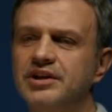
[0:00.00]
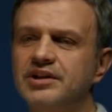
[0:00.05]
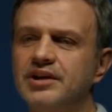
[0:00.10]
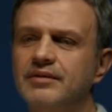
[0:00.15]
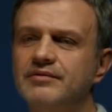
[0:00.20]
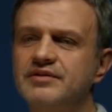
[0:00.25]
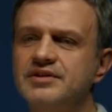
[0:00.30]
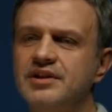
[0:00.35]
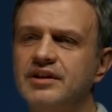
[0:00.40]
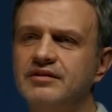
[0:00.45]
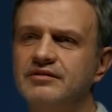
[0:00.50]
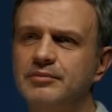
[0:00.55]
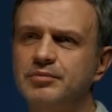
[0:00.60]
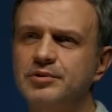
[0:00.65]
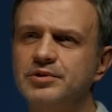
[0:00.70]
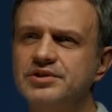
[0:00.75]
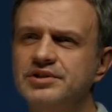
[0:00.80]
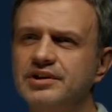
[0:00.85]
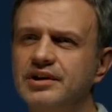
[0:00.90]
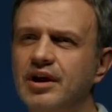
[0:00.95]
the question
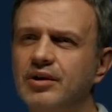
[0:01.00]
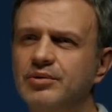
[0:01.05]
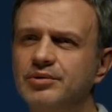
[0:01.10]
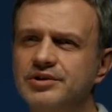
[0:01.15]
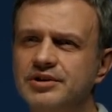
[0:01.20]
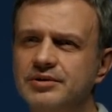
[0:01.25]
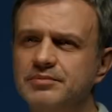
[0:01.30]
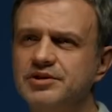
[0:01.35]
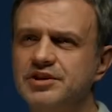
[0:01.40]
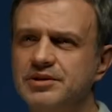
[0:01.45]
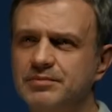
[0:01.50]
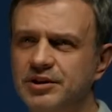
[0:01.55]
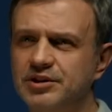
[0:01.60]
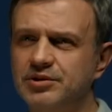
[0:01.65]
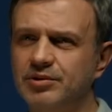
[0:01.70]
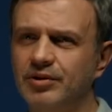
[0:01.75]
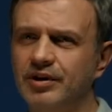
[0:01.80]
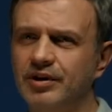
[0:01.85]
arose, what would be the